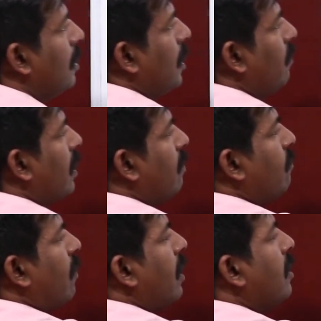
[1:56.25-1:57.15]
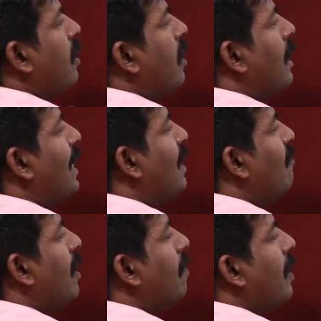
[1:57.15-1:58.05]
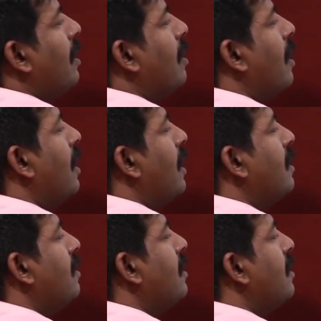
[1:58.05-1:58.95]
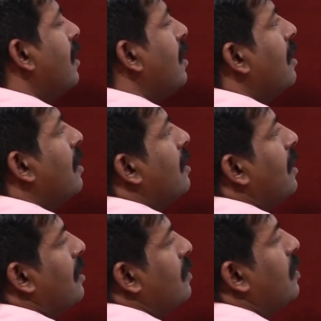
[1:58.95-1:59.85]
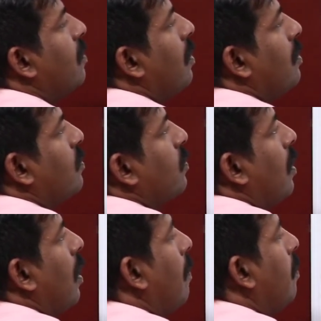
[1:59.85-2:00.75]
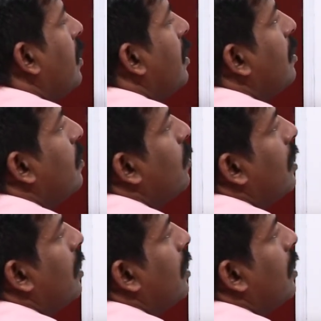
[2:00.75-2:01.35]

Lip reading: Now we can find dy by d theta, that is equal to b into